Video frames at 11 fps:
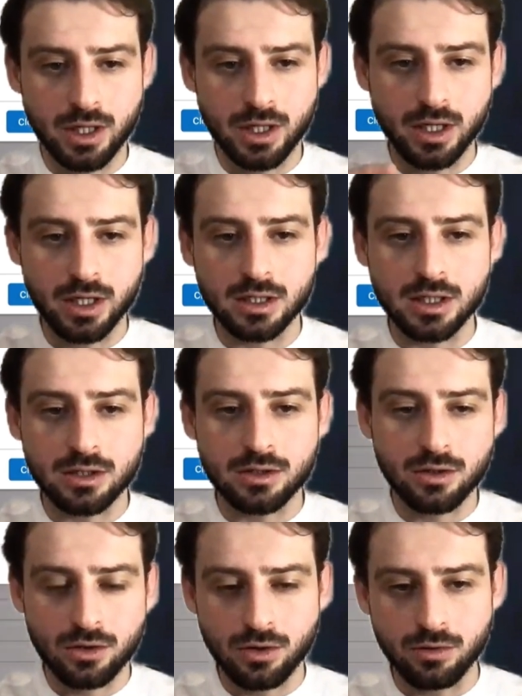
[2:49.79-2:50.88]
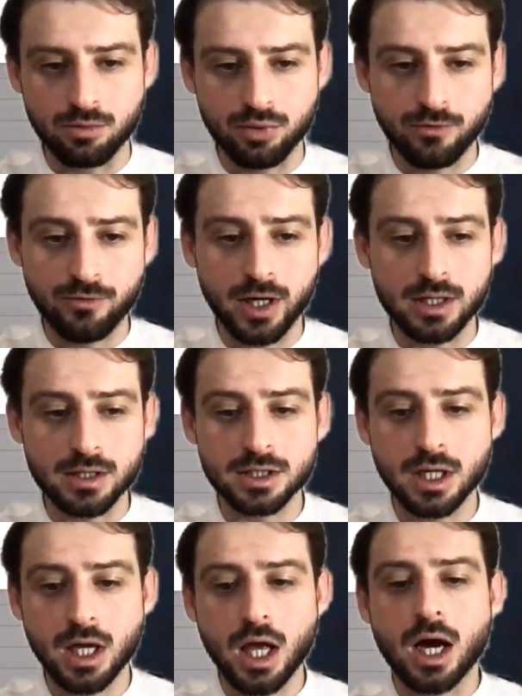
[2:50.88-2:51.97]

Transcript: and I click on profiles.